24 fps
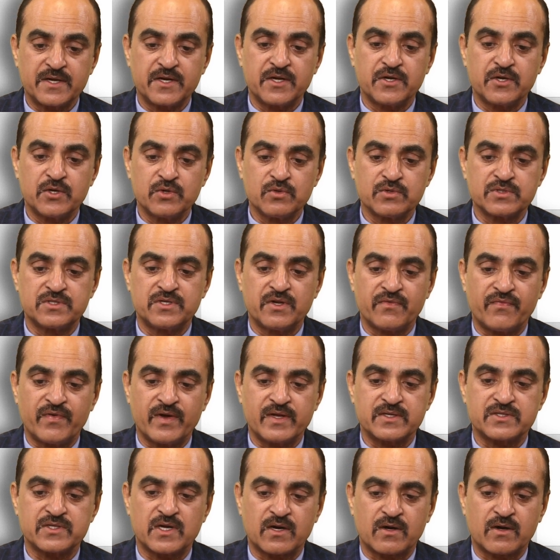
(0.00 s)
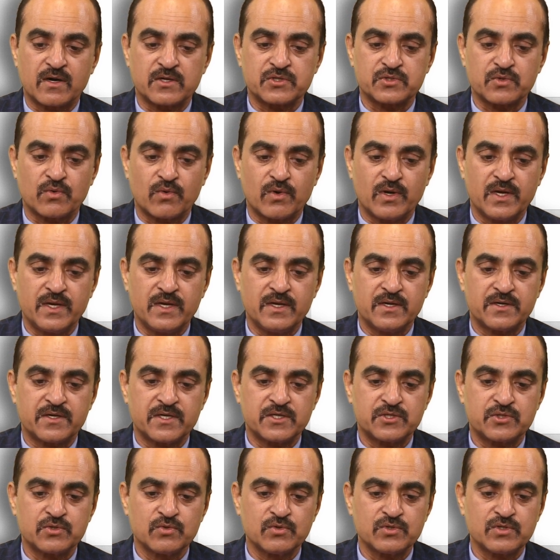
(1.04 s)
induced defense occurs only in
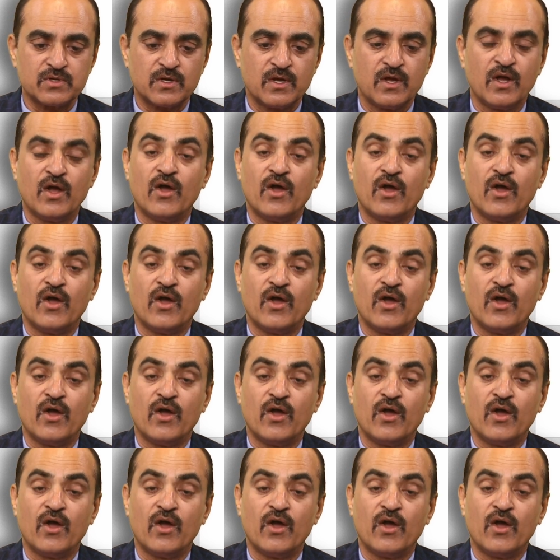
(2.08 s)
tissues